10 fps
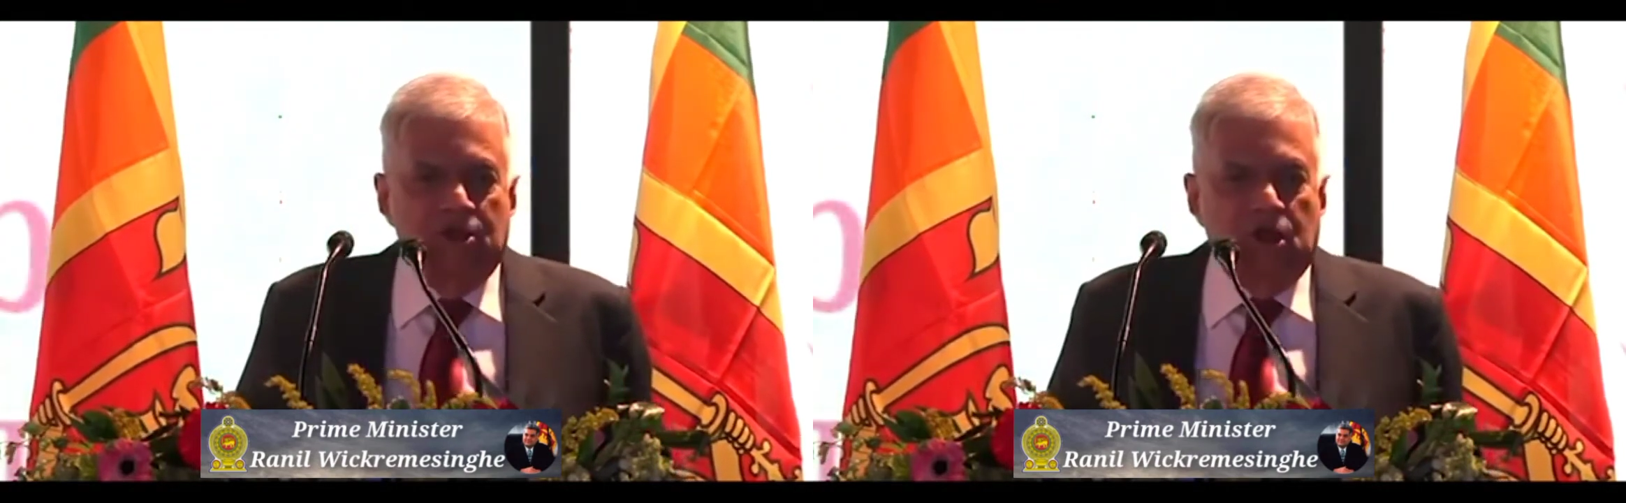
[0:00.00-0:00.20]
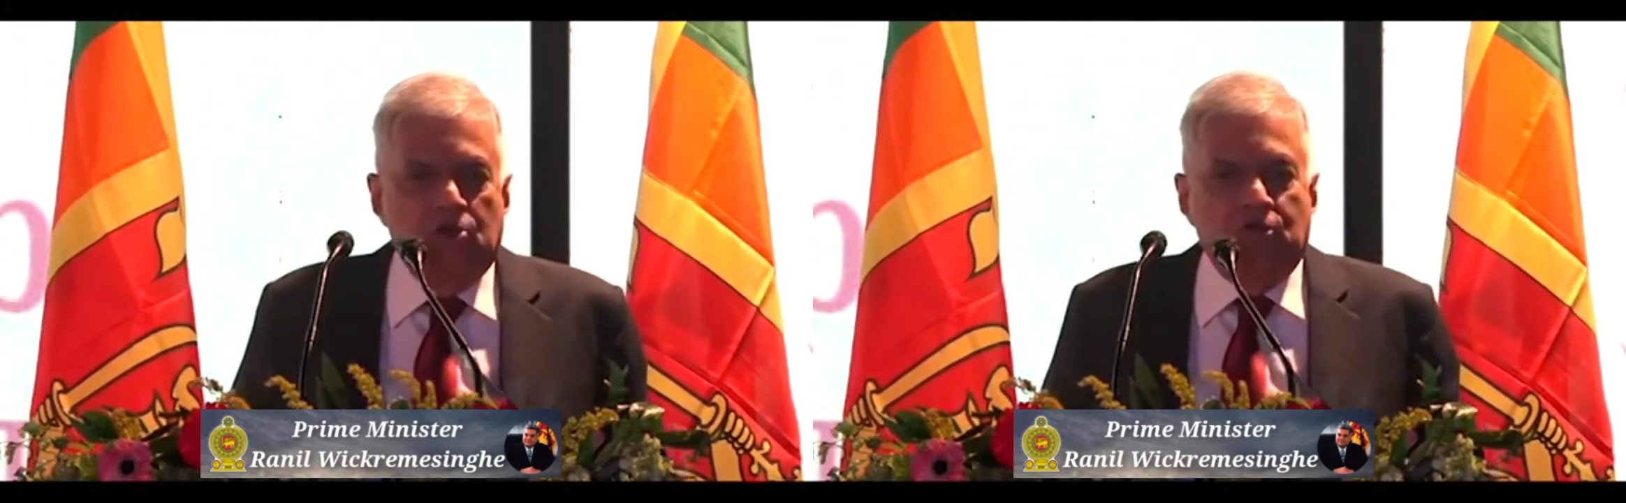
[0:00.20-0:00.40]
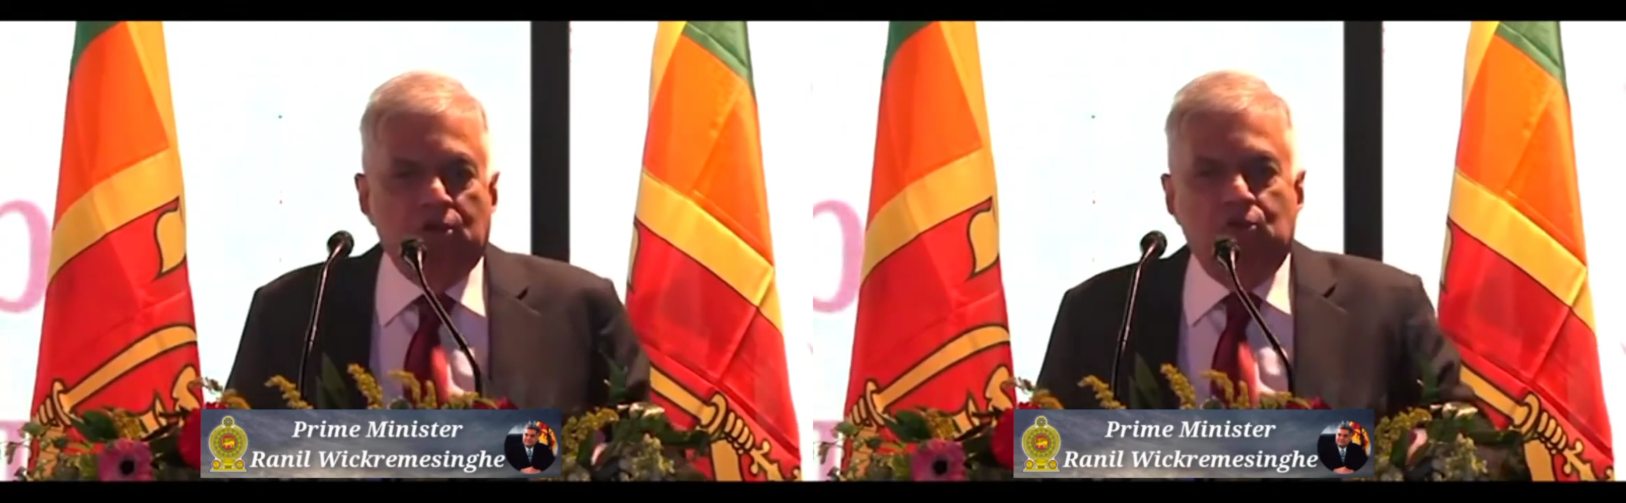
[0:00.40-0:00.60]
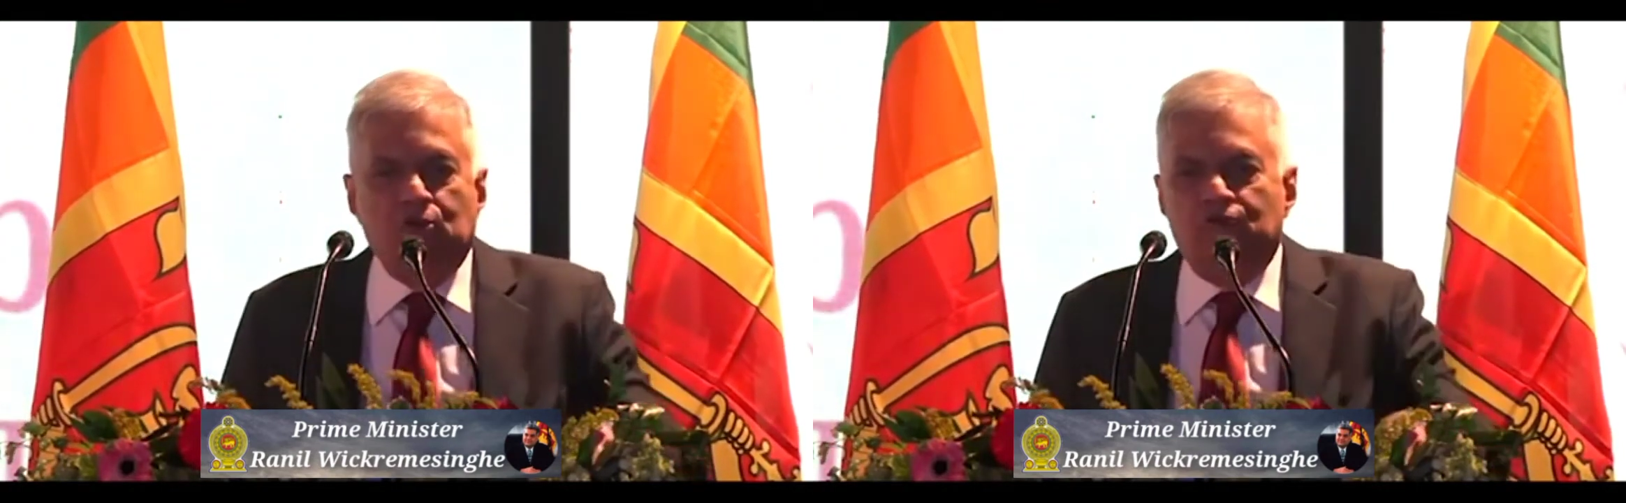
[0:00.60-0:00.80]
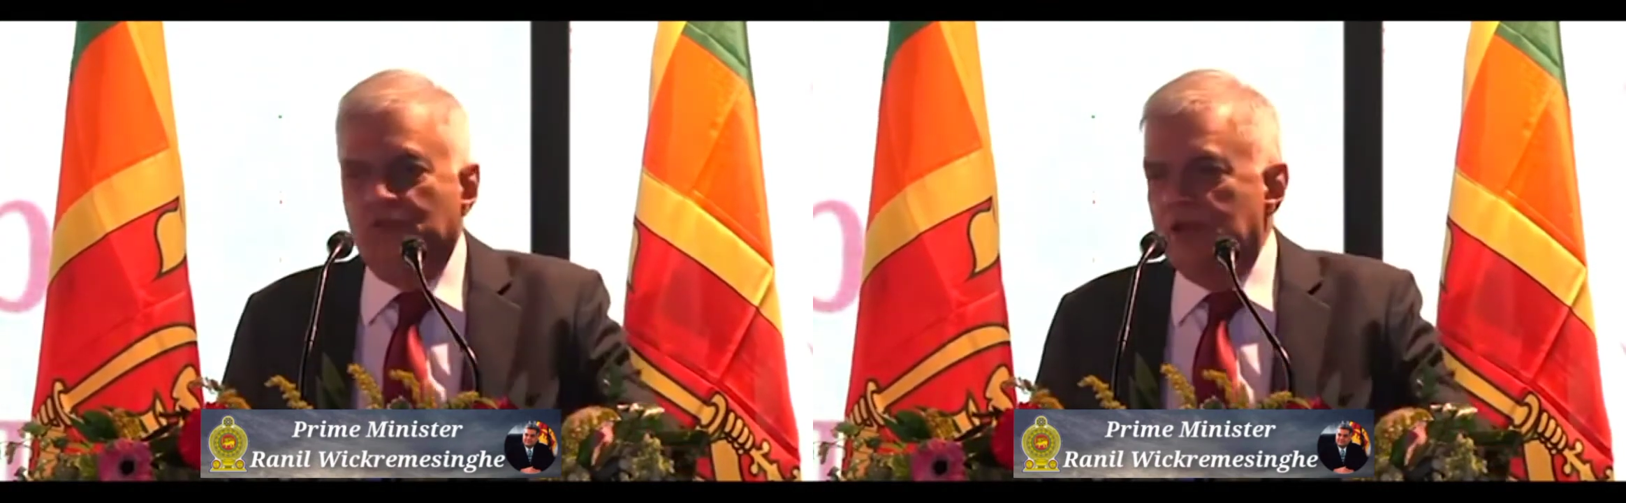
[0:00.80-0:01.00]
How are you going
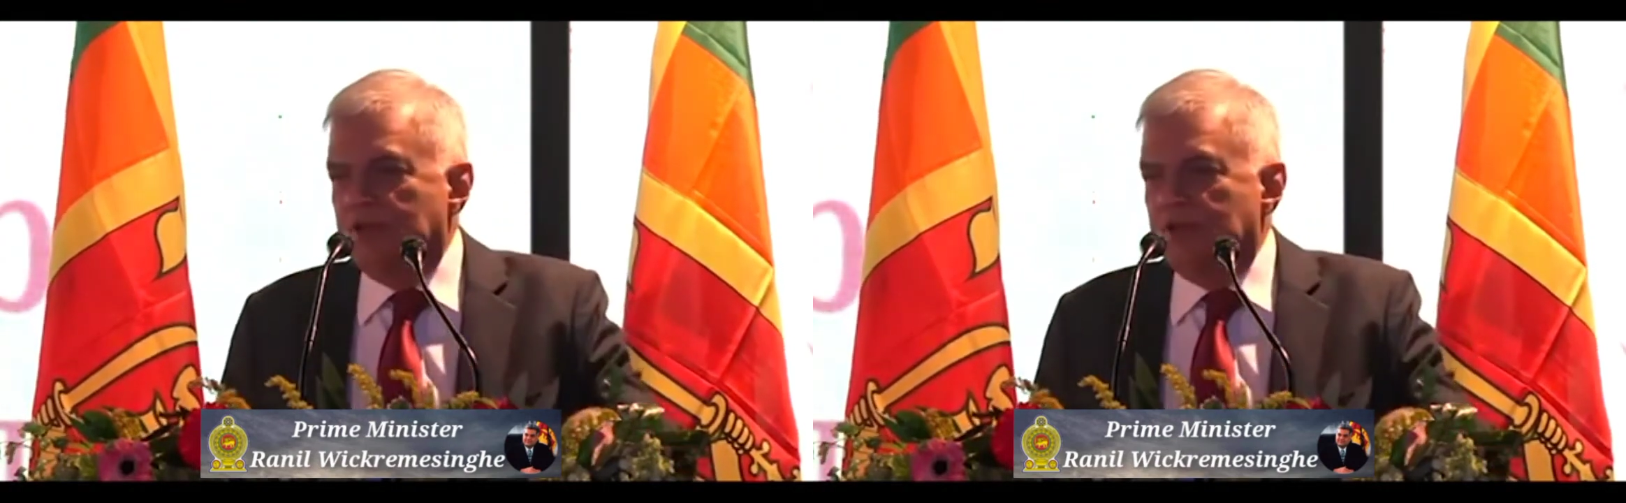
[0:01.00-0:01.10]
to fill